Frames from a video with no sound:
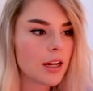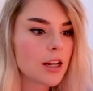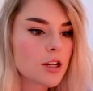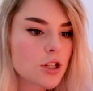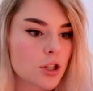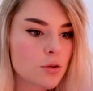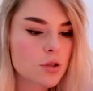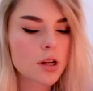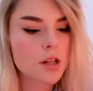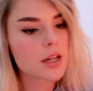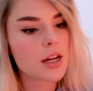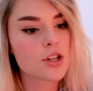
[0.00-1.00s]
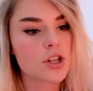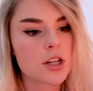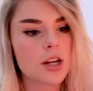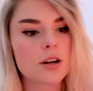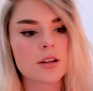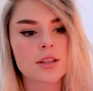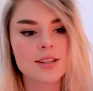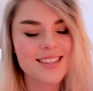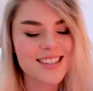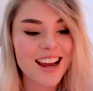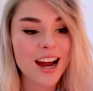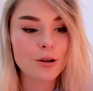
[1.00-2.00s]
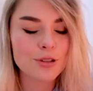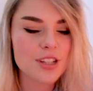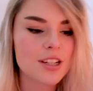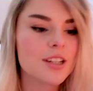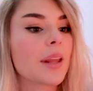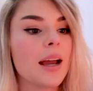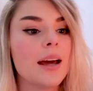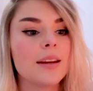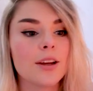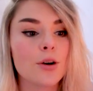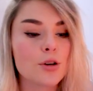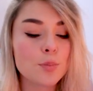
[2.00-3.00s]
It is used on the engineer and the scout, and it goes